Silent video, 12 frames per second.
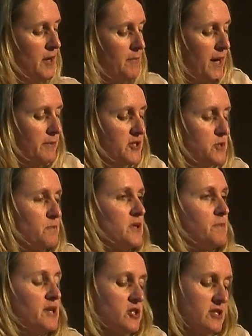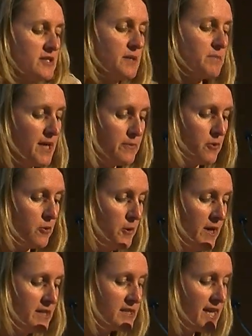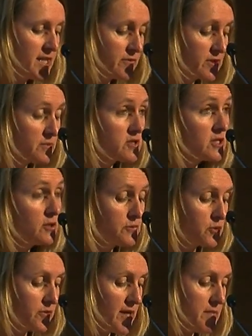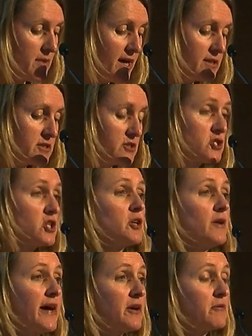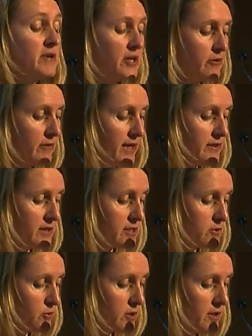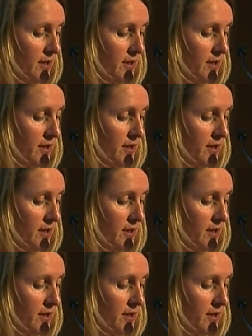publish the pictures that people take of themselves or their mates and show you how to recreate this look